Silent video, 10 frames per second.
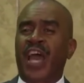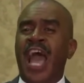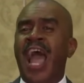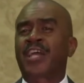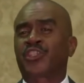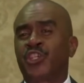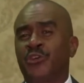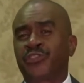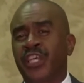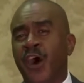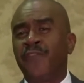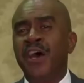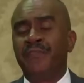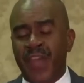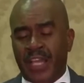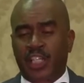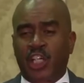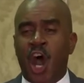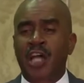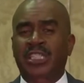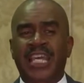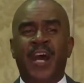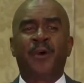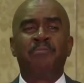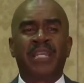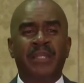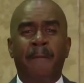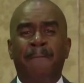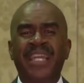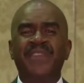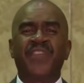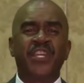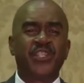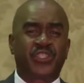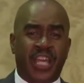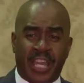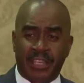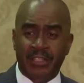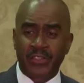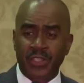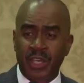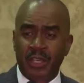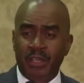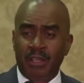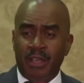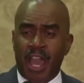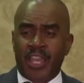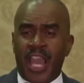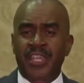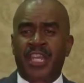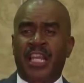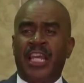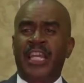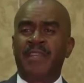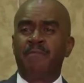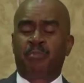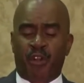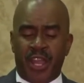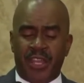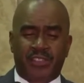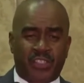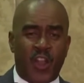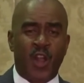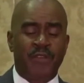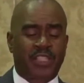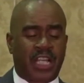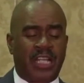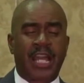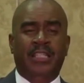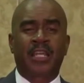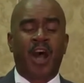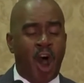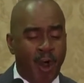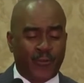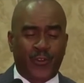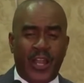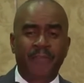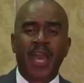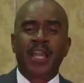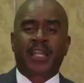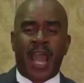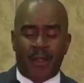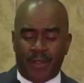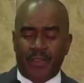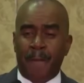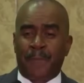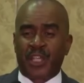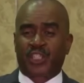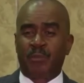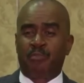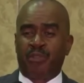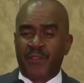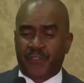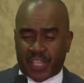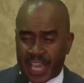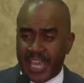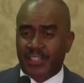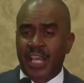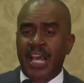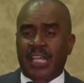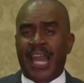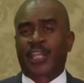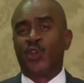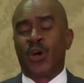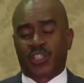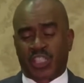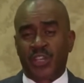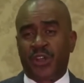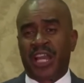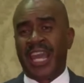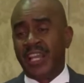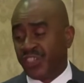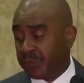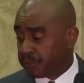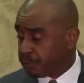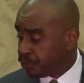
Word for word: to ask yourself, did God tell me to be these things? And yet you lead and praise service, collect an offering, carrying the bishop briefcase like you a secret agent,